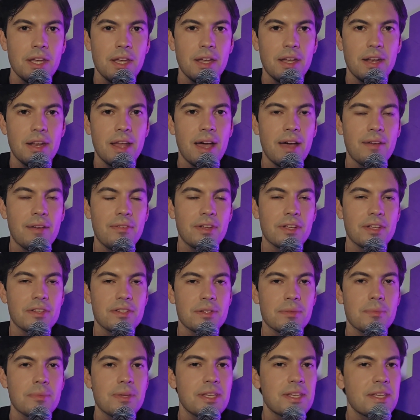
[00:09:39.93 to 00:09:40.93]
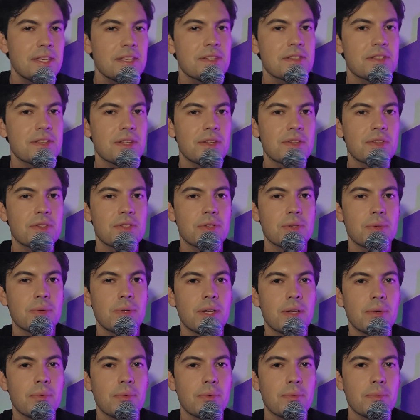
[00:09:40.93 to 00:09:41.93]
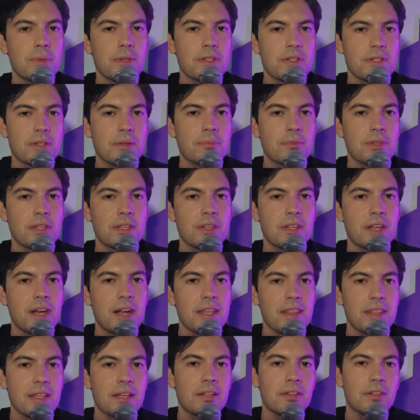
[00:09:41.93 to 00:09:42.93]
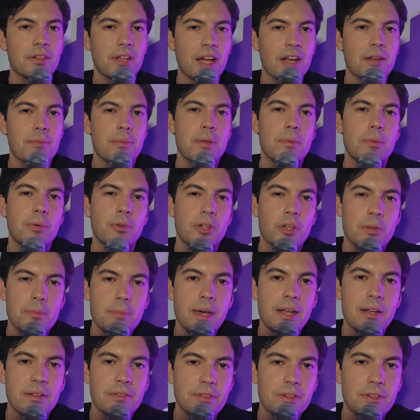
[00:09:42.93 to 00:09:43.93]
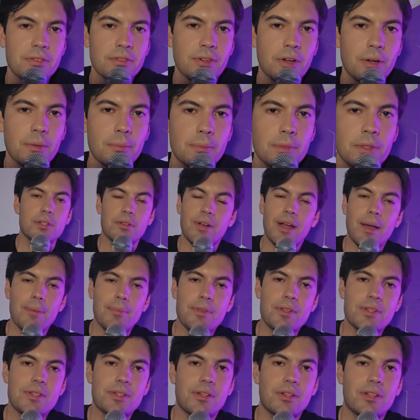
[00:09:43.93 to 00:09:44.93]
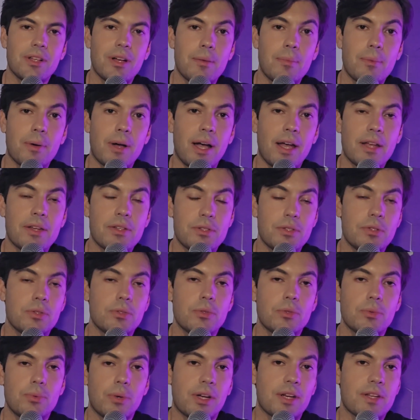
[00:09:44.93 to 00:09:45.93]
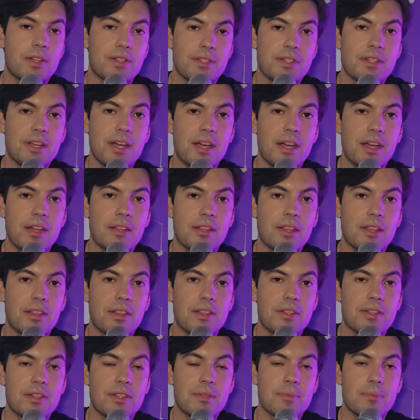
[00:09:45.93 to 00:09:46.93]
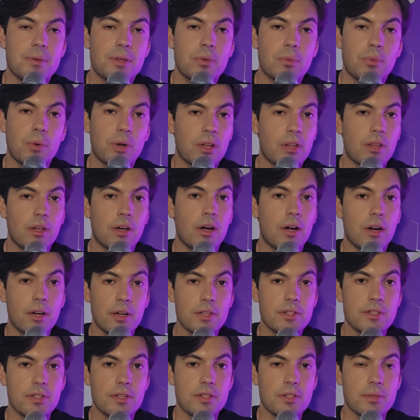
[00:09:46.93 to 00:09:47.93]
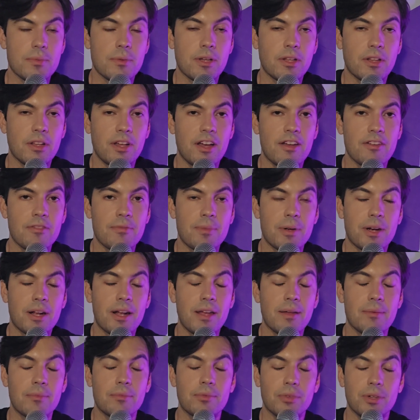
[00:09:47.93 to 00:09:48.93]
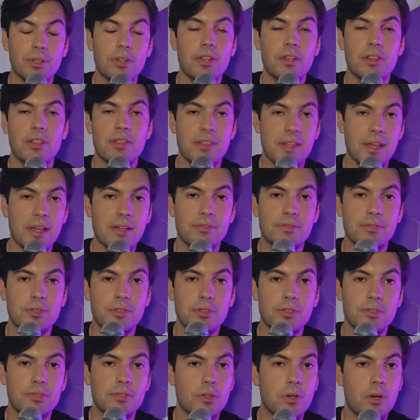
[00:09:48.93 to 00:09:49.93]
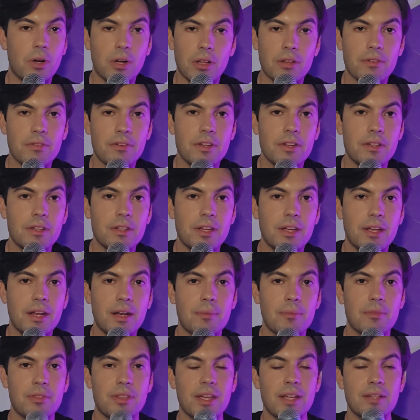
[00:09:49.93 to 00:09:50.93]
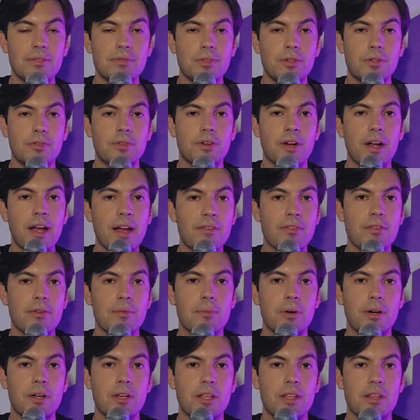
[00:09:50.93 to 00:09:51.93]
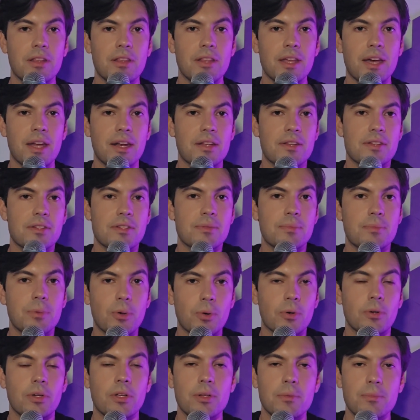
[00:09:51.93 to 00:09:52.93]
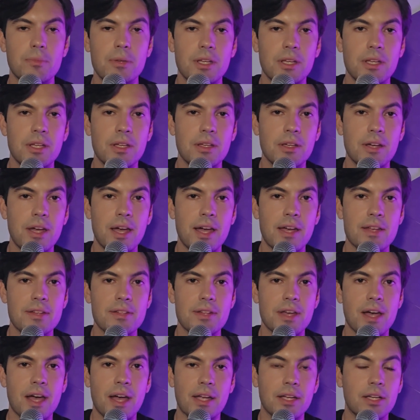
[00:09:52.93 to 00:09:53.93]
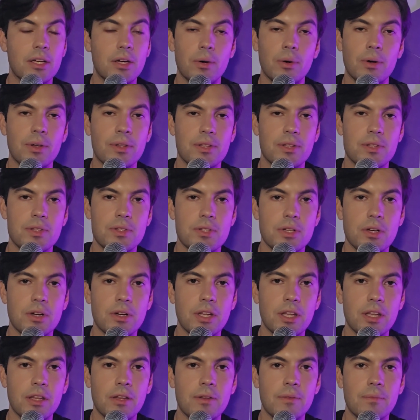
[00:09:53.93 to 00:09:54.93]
and having some ease into it would be something that I think a lot of people could benefit from. To wrap this all up, I do want to say that this has been one of the hardest years of my life, but I am really thankful for all of it, and I'm thankful for everybody that has supported me as I go on this journey.